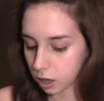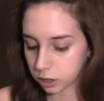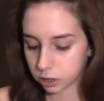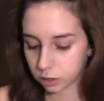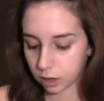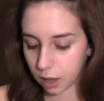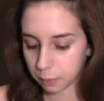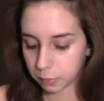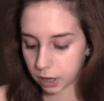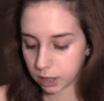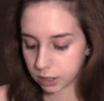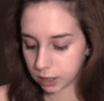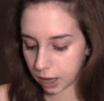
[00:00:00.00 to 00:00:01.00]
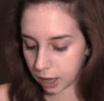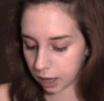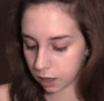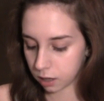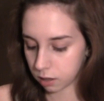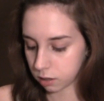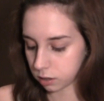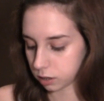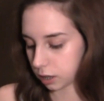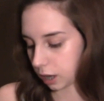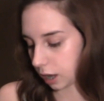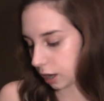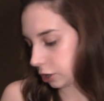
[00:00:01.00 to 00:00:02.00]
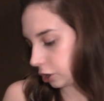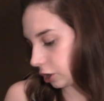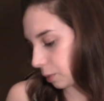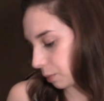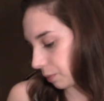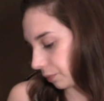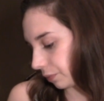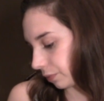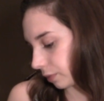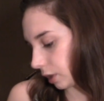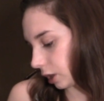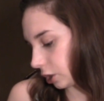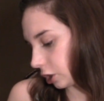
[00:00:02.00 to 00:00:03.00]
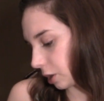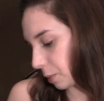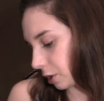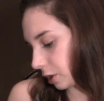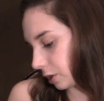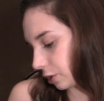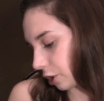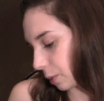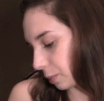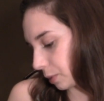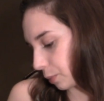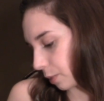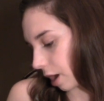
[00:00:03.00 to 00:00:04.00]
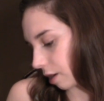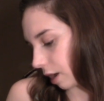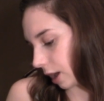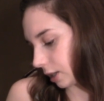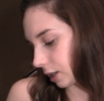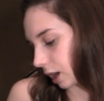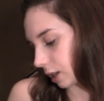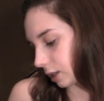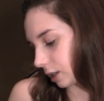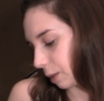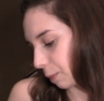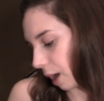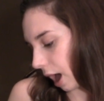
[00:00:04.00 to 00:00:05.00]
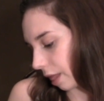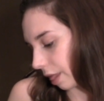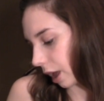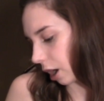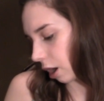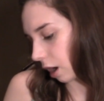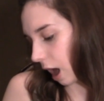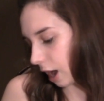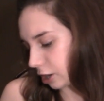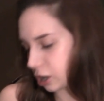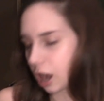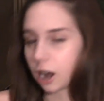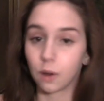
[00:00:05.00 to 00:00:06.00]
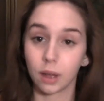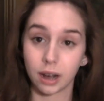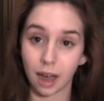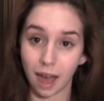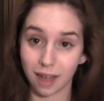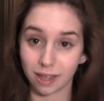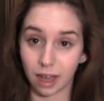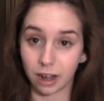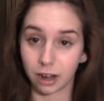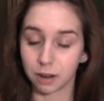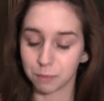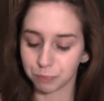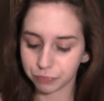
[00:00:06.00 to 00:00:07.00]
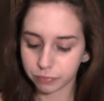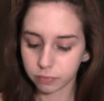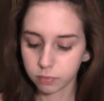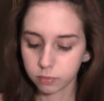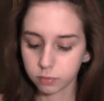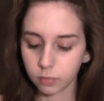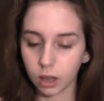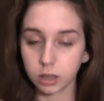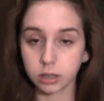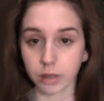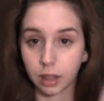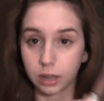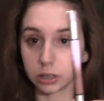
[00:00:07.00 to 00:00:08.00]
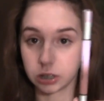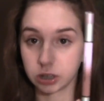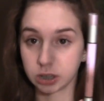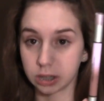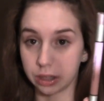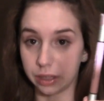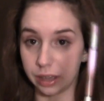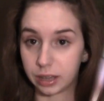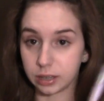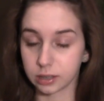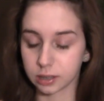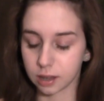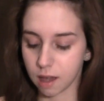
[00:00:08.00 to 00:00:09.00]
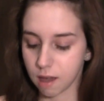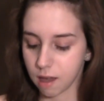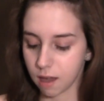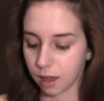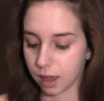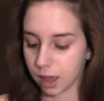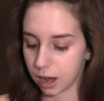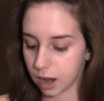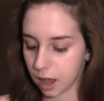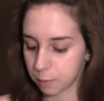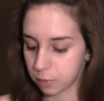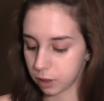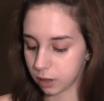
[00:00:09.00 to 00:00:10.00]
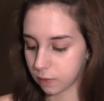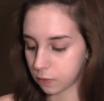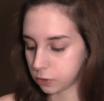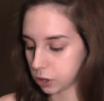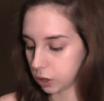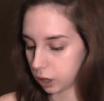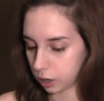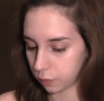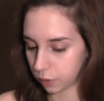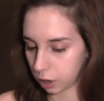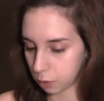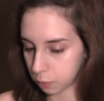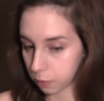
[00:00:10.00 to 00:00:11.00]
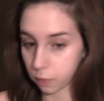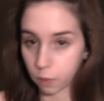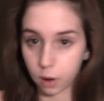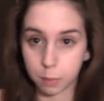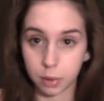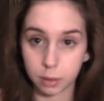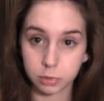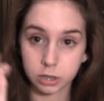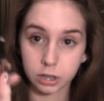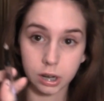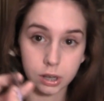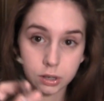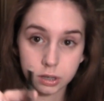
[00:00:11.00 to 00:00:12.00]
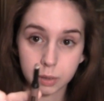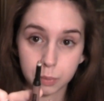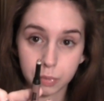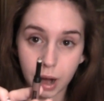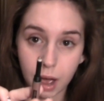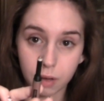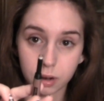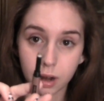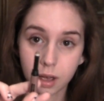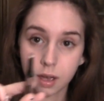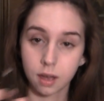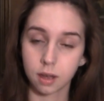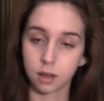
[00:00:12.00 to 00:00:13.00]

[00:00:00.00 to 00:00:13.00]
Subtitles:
So now I'm going to take the Shimmer Strips Brown Eyes Custom Eyeliner, Eyeshadow, and Highlighter. So that's just this, and I believe I've shown it in a video before, but I'm just going to use the brown